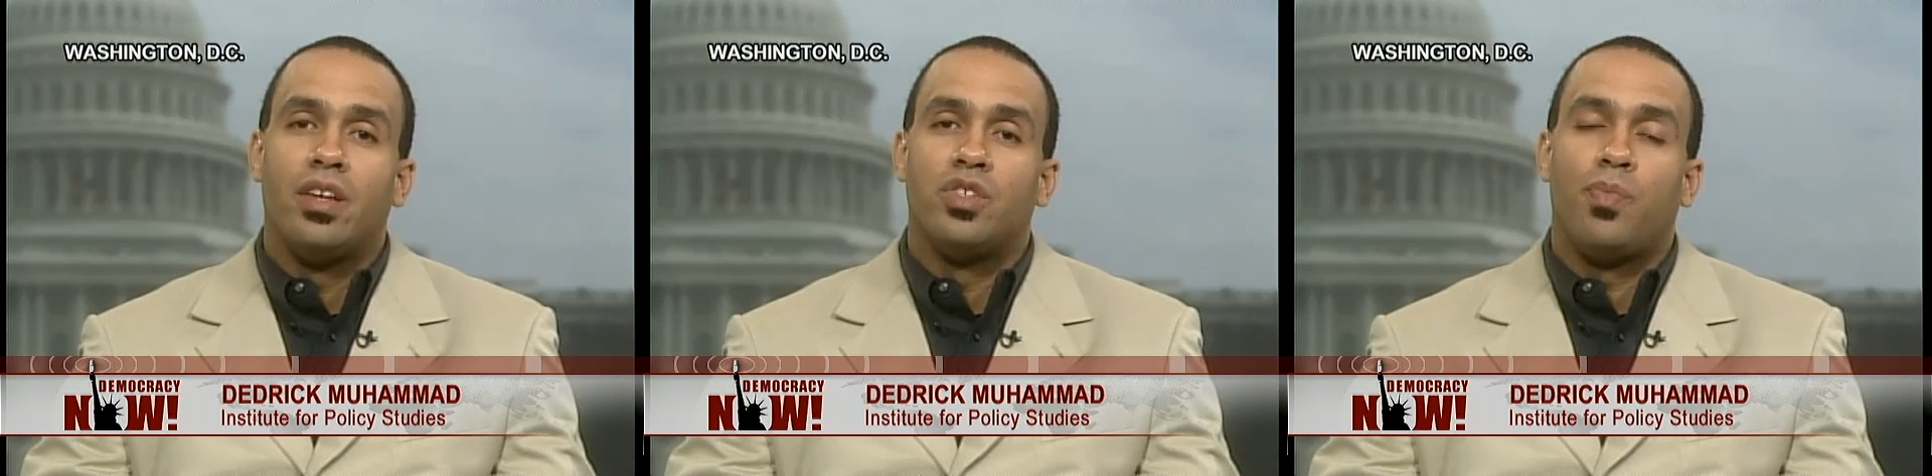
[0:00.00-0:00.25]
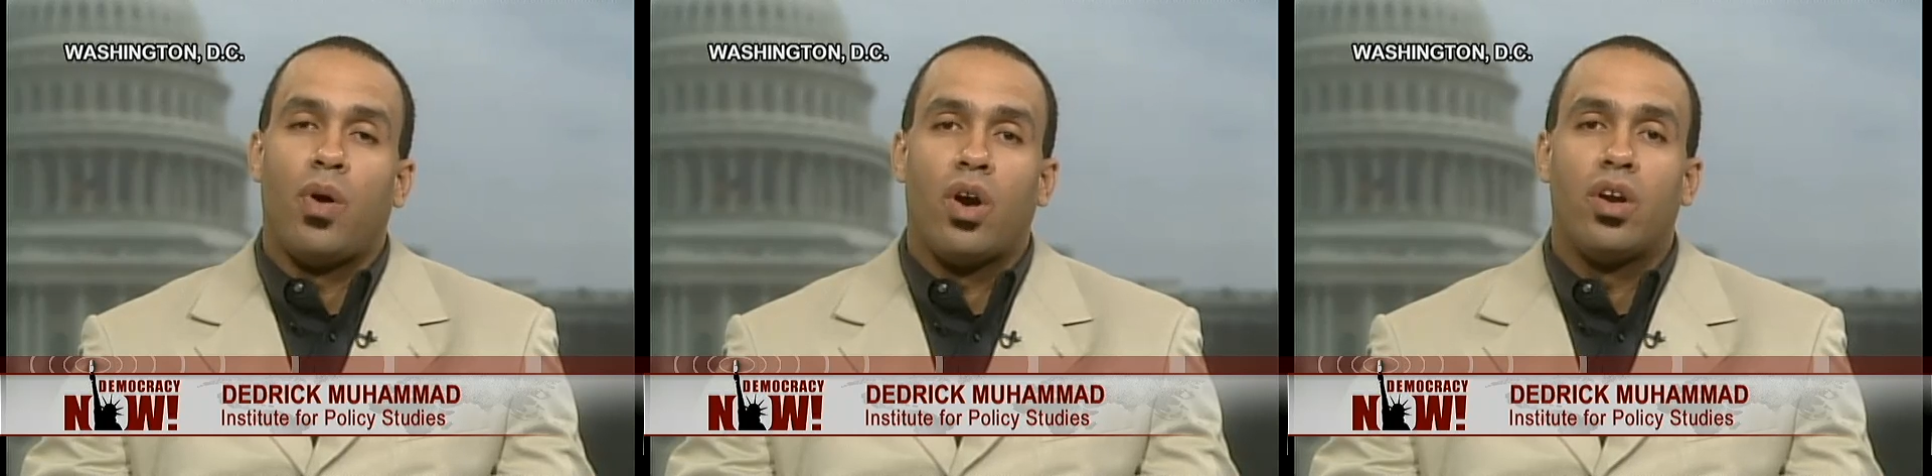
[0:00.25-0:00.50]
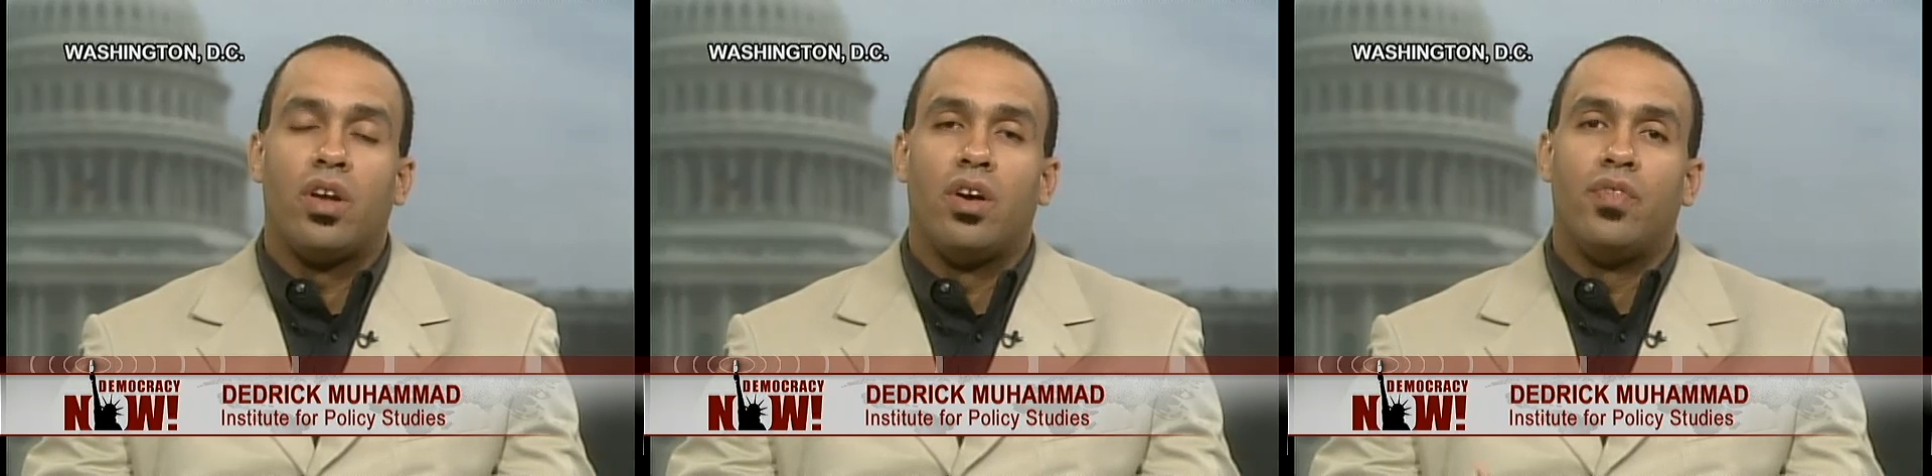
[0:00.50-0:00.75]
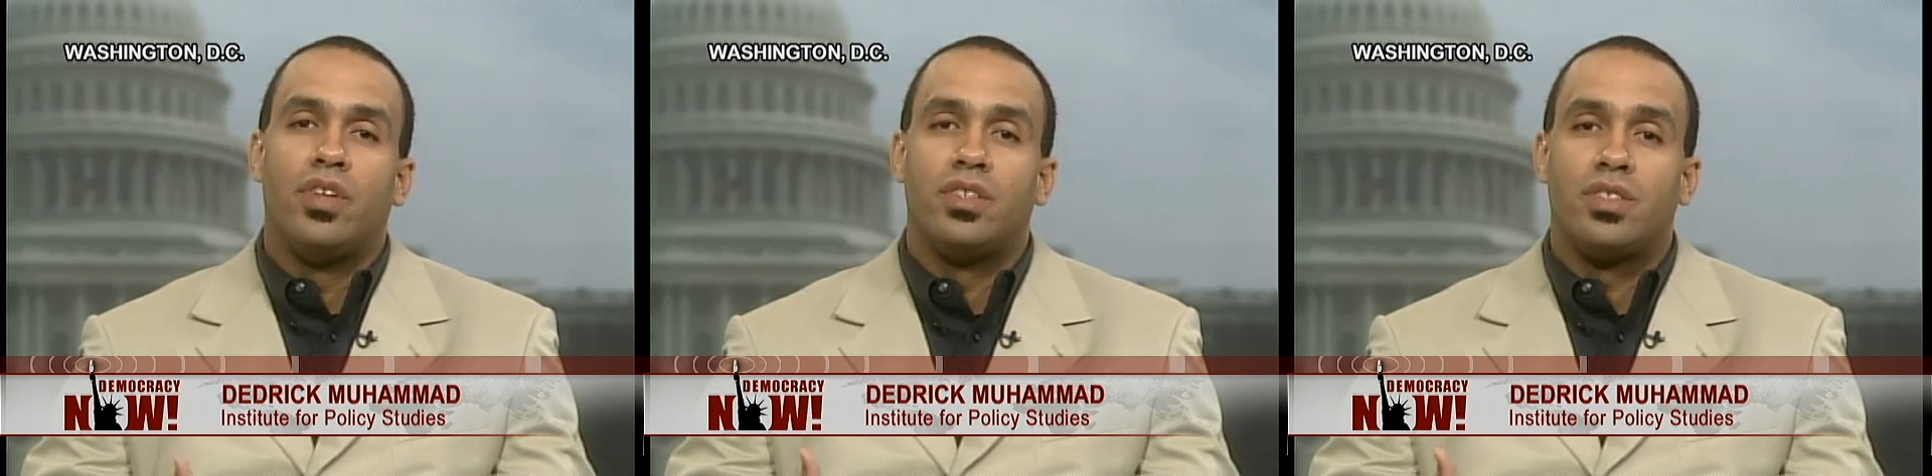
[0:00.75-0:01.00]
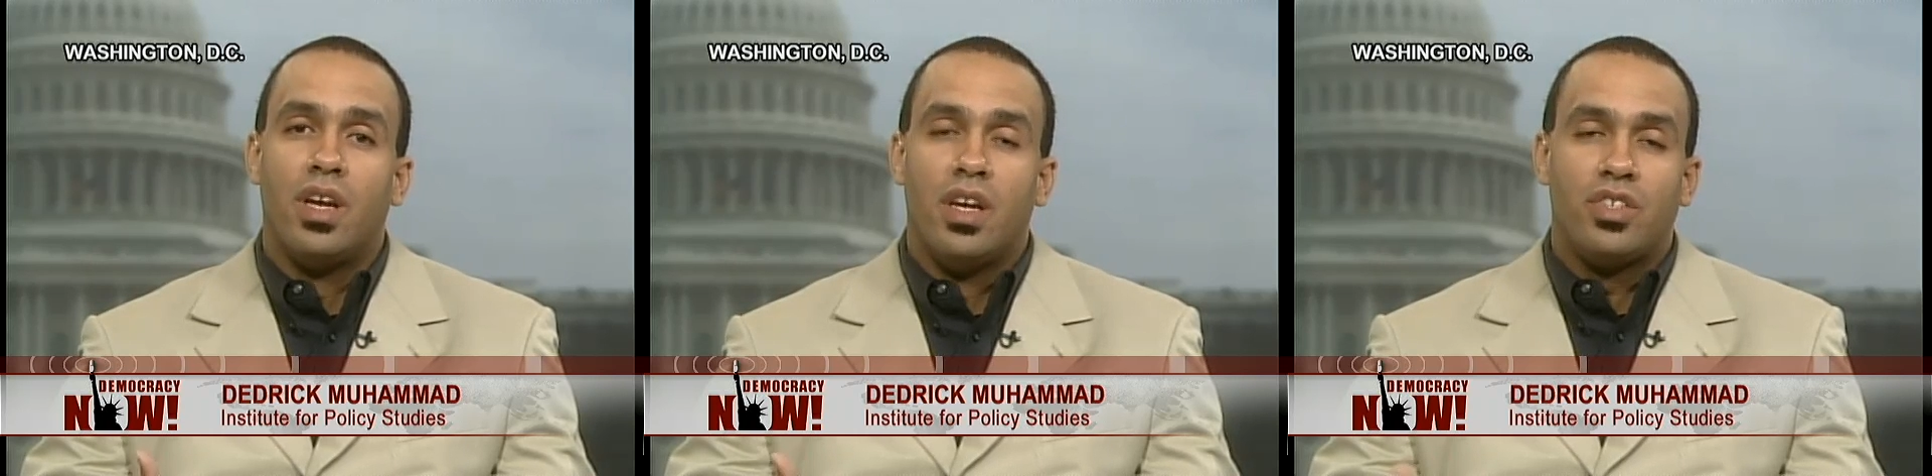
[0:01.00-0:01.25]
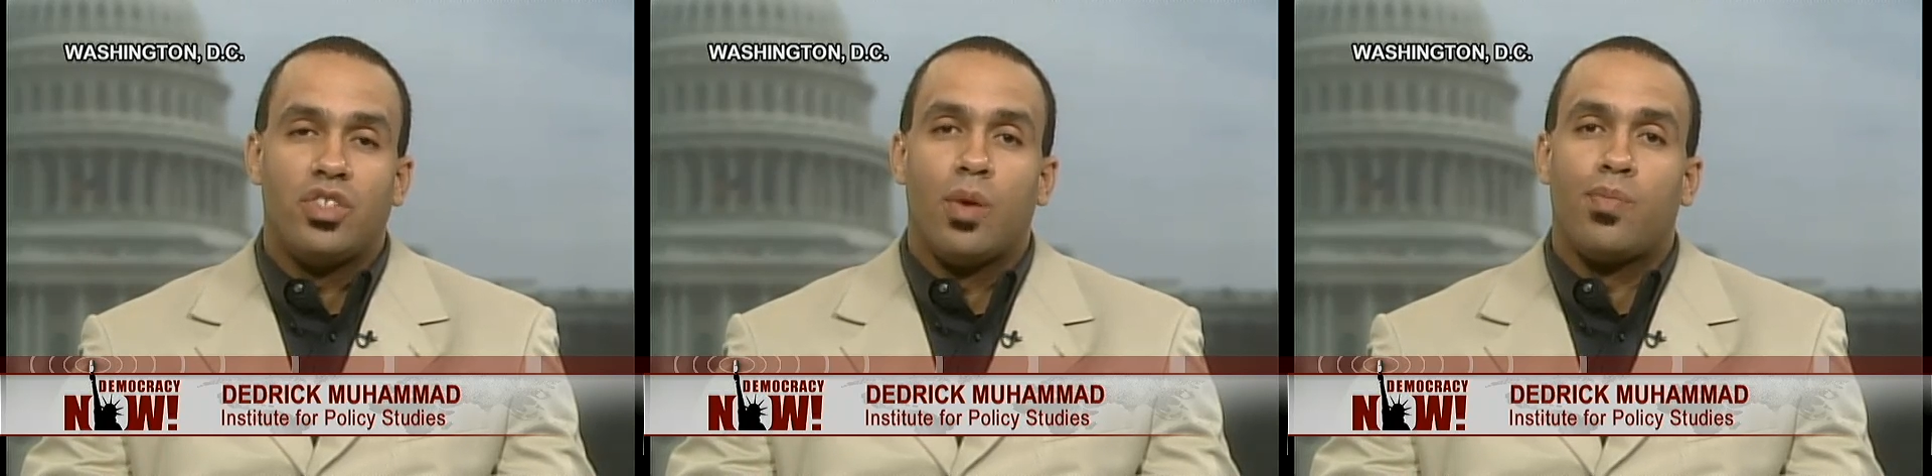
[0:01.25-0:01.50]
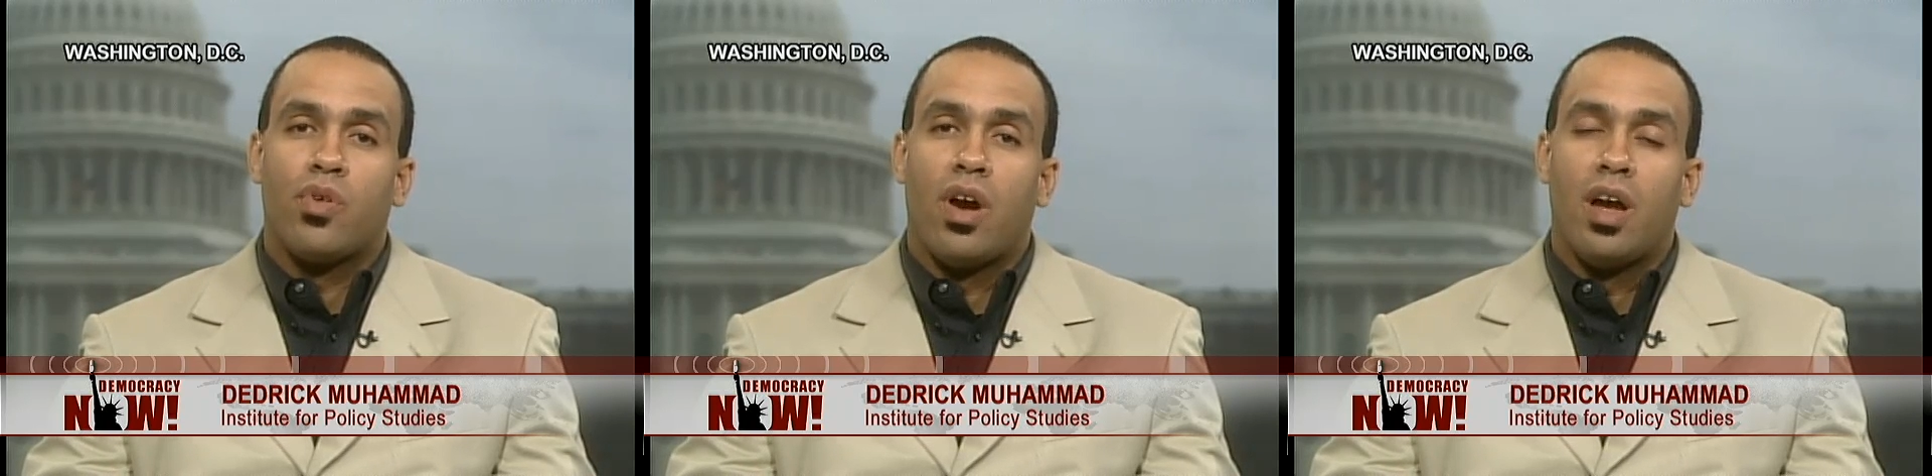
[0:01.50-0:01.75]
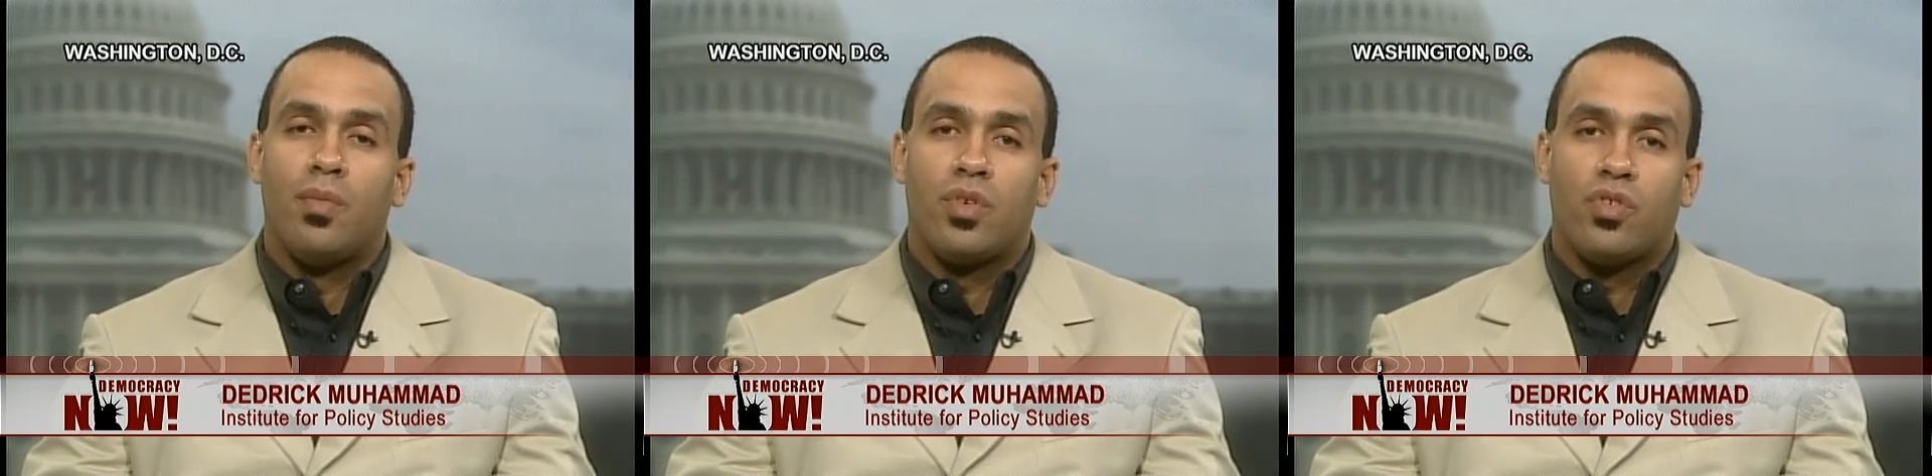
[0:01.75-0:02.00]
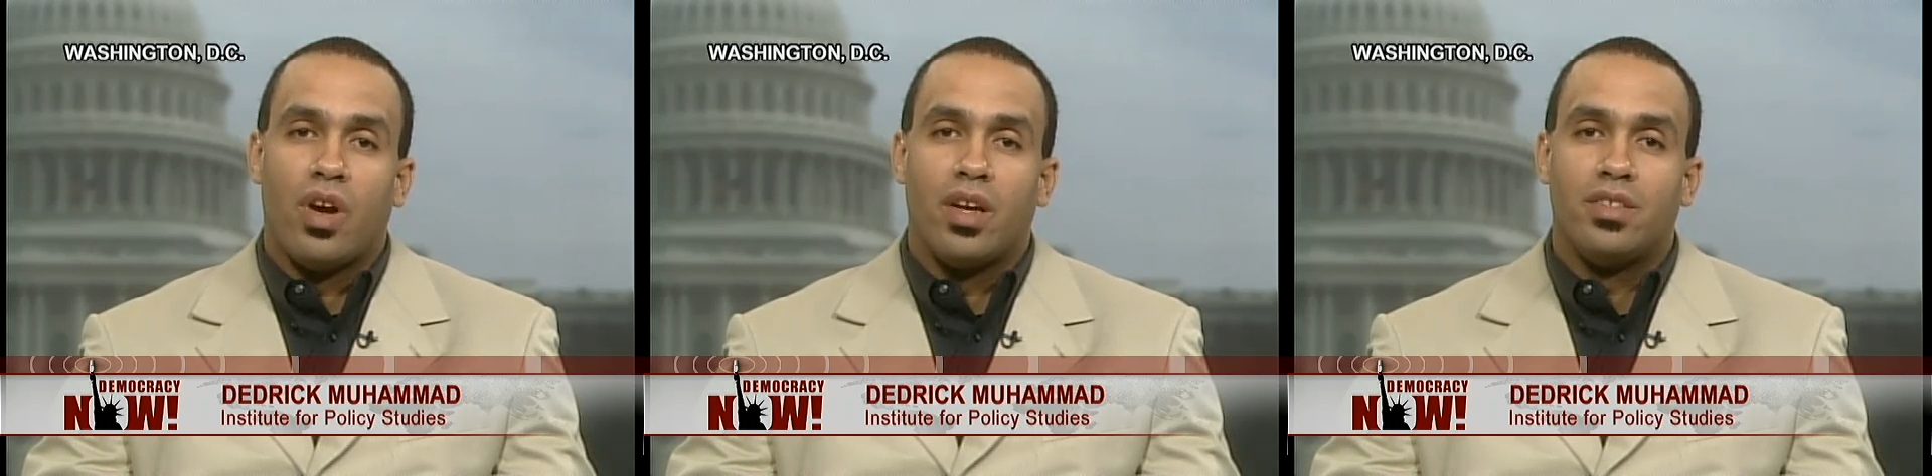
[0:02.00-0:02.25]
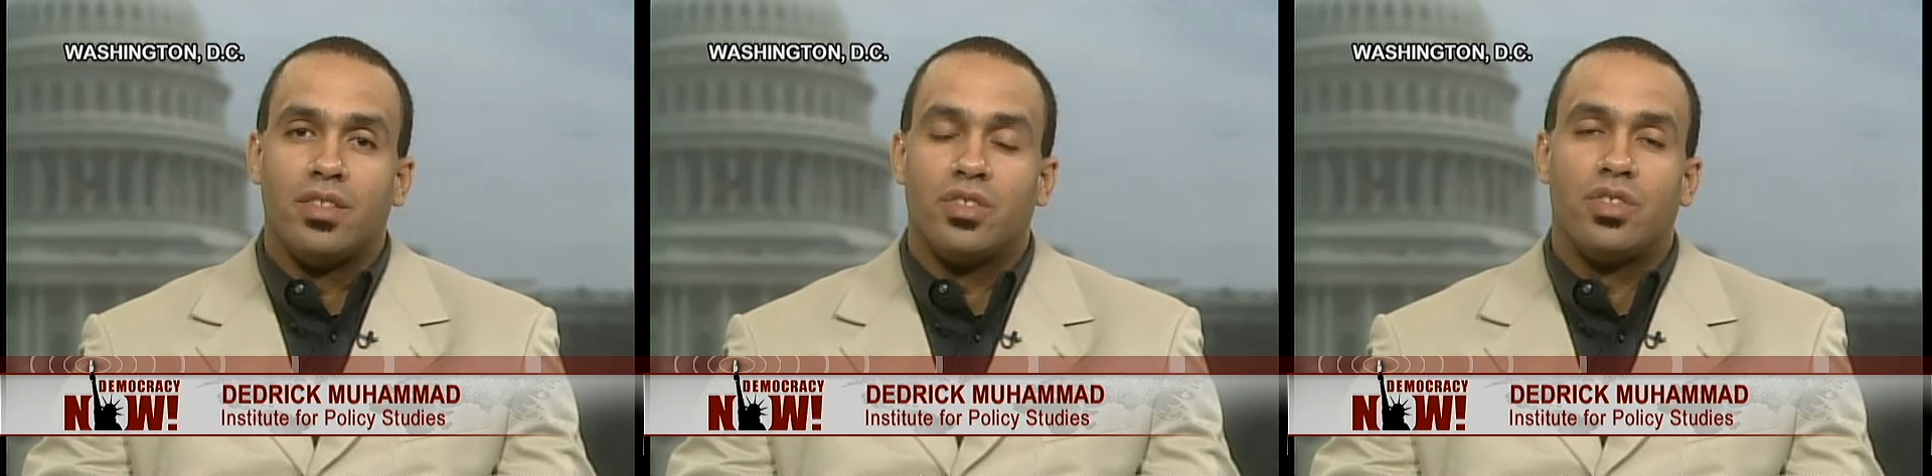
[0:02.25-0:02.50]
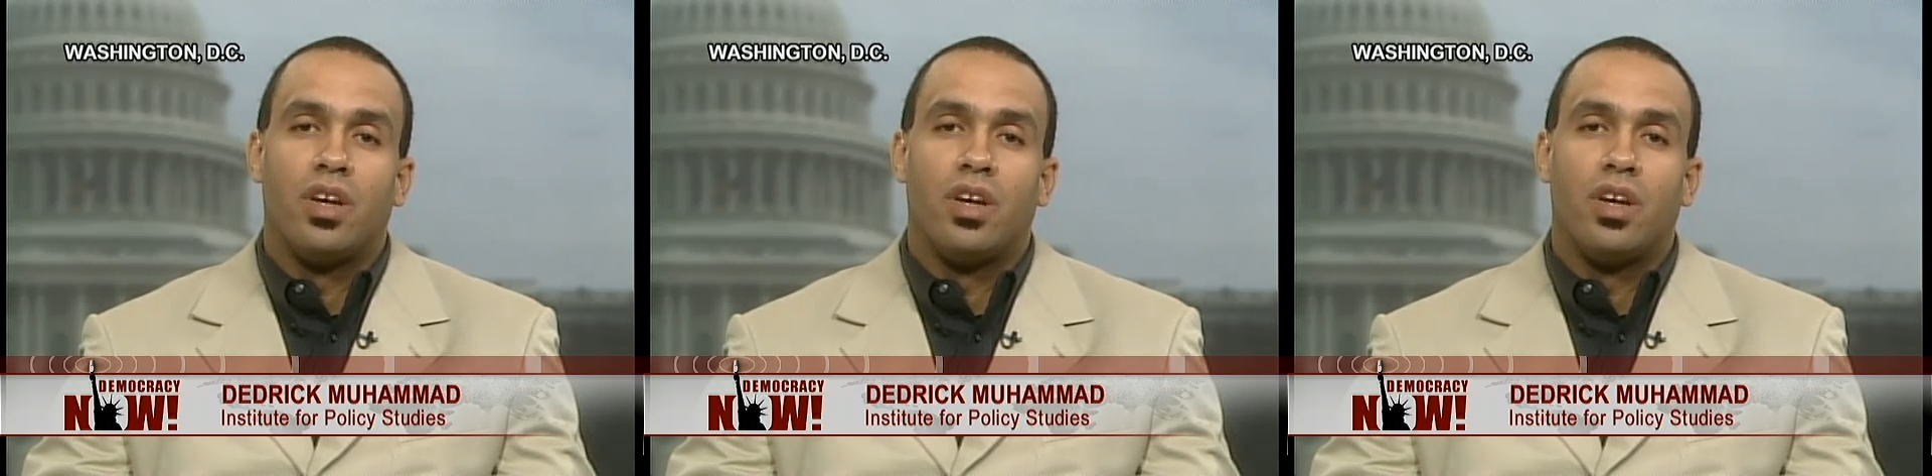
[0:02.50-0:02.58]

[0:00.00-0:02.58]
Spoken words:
is part of this subprime crisis,